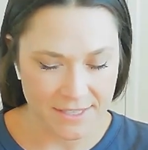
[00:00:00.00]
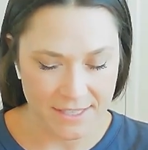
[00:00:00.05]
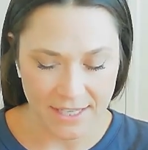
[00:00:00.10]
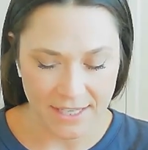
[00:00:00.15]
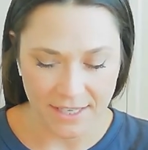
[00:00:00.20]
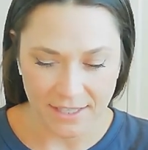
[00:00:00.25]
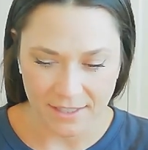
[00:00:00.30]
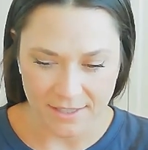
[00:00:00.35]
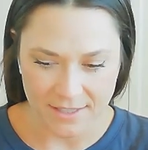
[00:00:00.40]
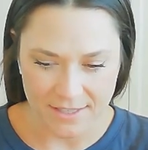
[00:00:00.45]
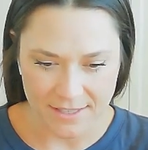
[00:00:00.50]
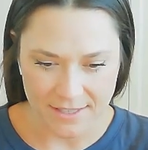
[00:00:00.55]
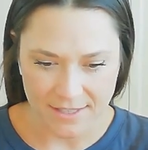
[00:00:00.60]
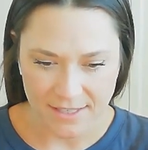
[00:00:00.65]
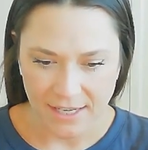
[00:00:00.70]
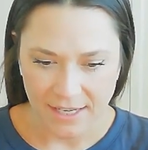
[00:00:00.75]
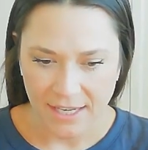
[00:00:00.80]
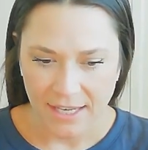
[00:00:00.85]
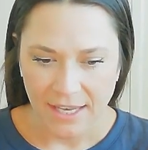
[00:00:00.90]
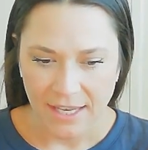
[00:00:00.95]
Yes.
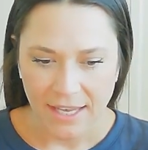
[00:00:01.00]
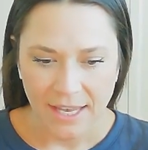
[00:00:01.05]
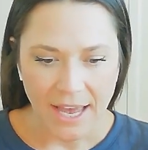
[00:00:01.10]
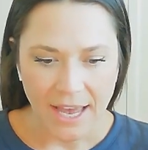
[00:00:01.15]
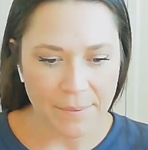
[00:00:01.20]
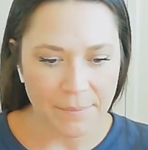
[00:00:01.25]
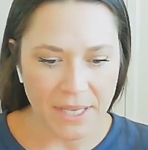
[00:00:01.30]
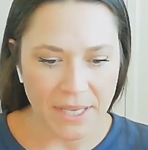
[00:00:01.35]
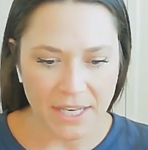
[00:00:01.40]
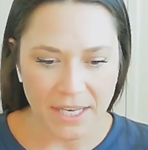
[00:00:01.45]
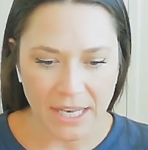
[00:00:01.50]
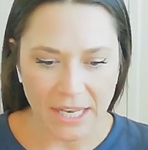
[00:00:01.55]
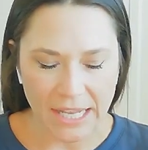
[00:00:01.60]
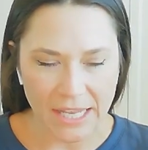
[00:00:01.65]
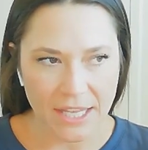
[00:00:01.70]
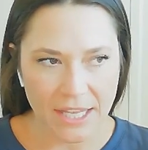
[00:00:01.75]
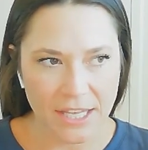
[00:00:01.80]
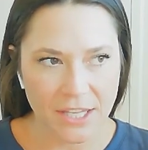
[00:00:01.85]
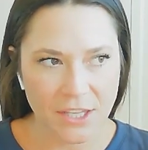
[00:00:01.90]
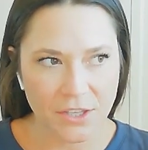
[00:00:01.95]
I mean,
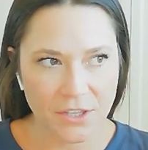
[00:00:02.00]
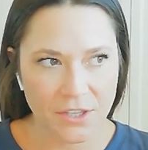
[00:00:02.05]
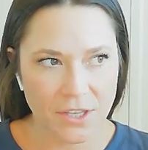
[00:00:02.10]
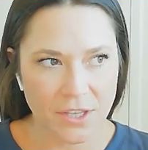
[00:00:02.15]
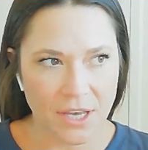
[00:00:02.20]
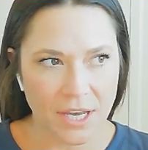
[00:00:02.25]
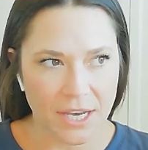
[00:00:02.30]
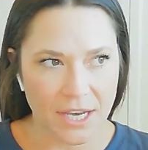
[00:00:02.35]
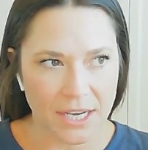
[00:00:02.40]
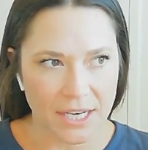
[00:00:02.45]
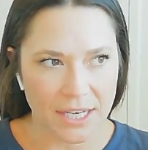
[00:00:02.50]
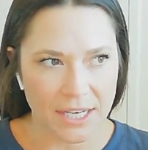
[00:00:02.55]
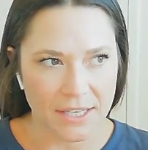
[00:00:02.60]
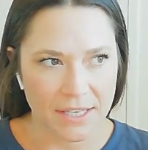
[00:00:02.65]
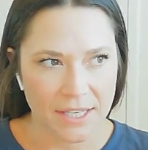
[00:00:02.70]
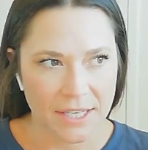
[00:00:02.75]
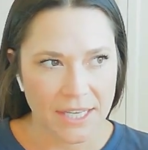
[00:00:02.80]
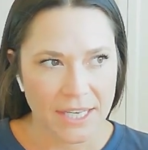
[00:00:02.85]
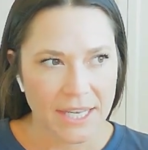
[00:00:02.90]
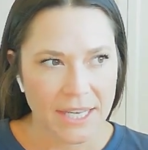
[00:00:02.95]
I
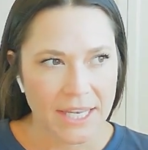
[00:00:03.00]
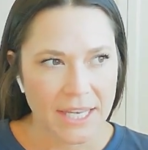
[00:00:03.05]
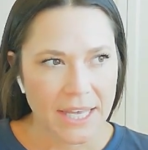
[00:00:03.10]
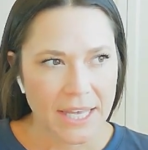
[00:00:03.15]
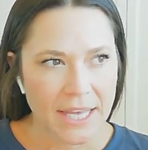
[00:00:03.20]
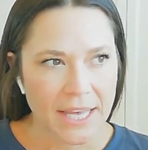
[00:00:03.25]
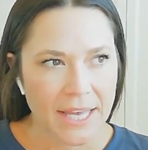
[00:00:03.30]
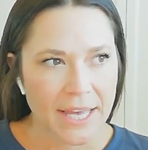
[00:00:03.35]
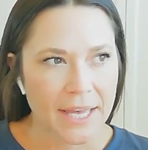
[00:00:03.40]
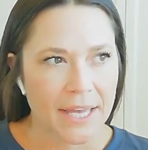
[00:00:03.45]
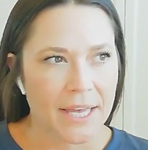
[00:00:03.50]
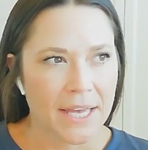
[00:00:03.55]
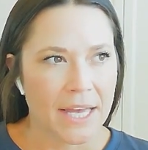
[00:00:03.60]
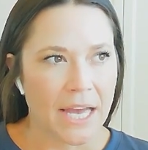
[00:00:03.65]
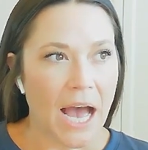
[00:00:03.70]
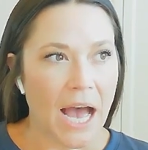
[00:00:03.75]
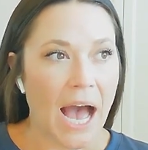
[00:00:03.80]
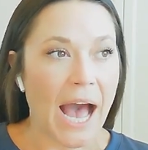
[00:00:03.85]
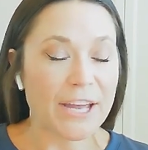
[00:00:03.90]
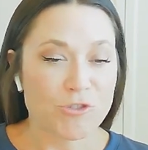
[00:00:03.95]

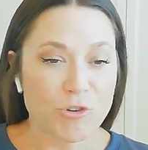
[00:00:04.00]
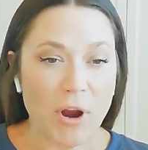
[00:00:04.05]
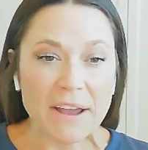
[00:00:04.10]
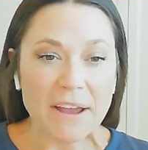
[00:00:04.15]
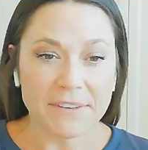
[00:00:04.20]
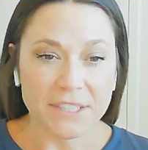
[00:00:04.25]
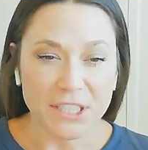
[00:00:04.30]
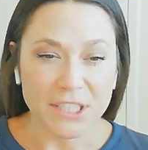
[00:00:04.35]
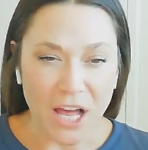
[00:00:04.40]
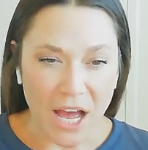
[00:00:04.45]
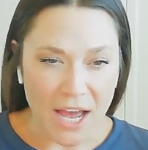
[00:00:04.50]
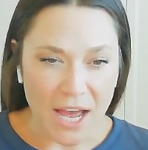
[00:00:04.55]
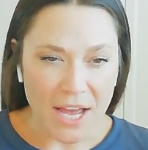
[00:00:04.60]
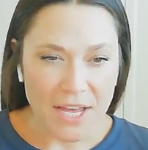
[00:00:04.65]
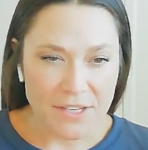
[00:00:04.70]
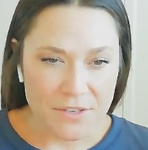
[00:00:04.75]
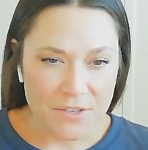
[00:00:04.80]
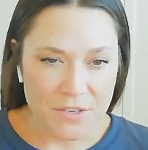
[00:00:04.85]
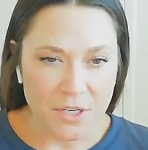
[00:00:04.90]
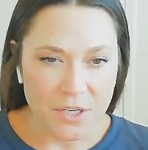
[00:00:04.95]
drive a lot,
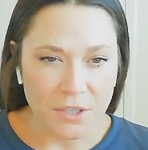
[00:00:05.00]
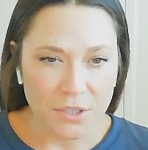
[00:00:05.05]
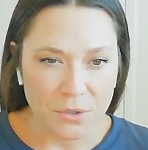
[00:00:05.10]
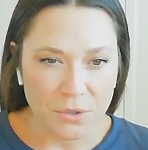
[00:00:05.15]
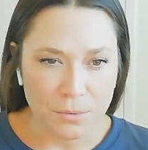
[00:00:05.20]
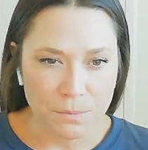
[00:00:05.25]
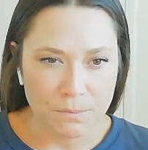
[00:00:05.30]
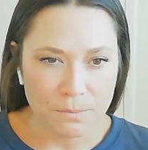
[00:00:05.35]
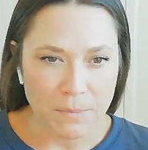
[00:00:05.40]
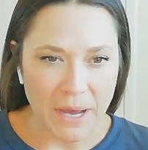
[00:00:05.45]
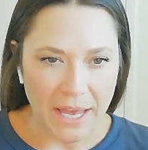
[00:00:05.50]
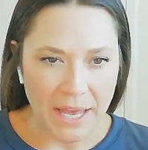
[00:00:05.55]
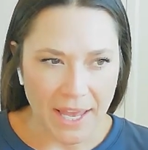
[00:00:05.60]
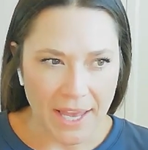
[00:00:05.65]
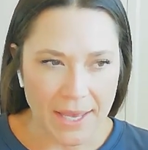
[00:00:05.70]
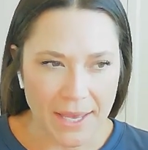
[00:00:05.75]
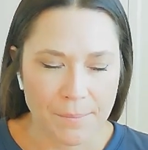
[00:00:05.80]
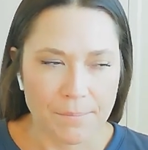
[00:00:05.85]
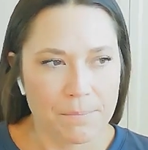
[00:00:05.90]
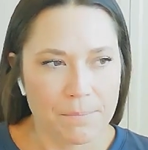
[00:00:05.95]
so
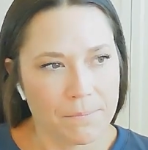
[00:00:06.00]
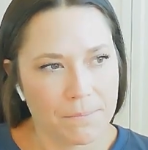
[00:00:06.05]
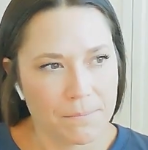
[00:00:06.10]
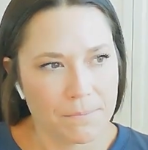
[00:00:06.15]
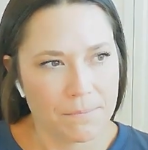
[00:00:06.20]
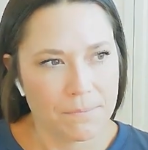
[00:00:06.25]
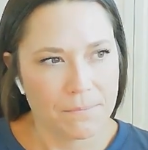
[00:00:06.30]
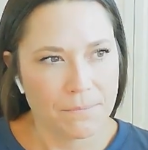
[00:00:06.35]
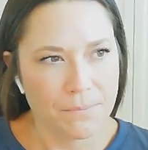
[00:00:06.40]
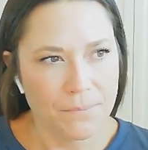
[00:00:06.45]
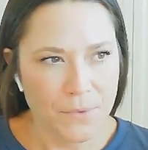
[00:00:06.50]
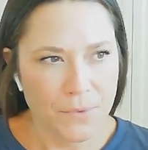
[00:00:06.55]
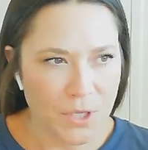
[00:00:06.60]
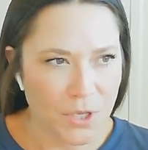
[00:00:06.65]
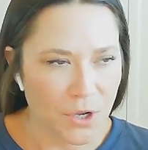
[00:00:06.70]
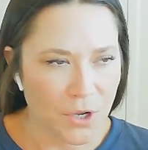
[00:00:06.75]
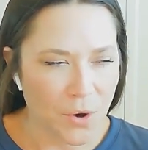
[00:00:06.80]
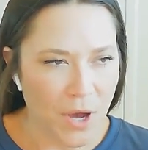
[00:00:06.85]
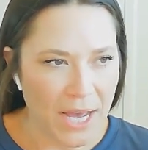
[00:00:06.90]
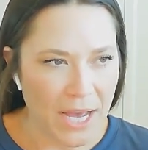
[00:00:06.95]

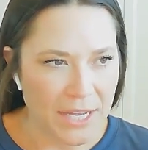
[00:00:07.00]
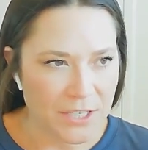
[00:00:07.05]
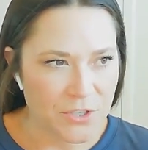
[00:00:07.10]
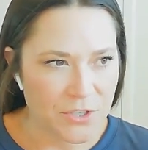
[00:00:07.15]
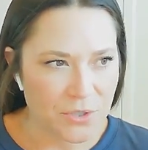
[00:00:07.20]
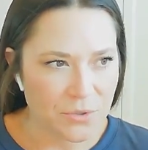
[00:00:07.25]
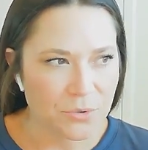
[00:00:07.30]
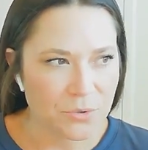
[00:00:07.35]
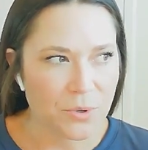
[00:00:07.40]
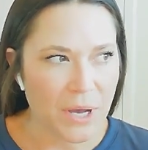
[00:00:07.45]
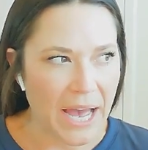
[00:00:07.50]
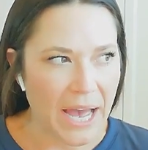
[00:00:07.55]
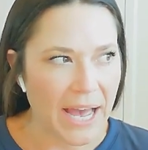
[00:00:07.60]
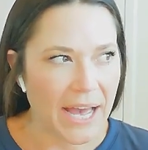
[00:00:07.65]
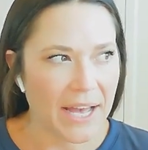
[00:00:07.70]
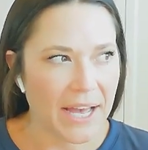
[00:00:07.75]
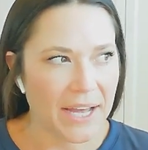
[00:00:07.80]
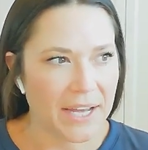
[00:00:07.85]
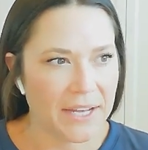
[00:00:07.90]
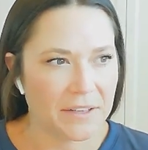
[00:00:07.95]
I do
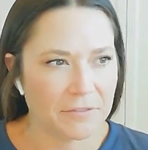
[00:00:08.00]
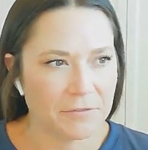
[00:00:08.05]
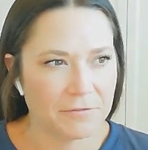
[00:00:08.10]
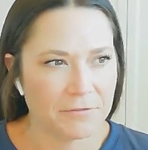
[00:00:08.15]
have